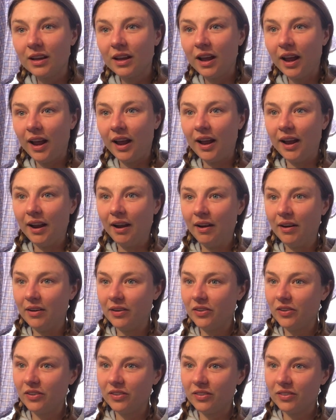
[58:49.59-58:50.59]

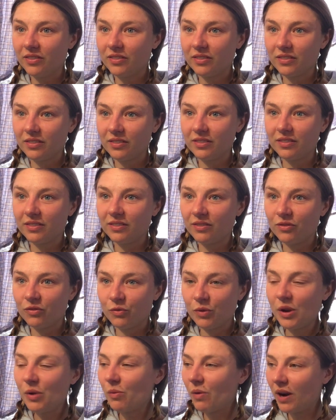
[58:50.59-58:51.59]
And
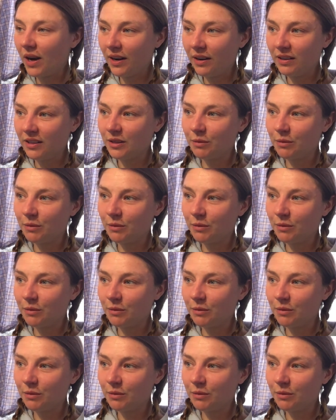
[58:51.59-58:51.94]
rewiring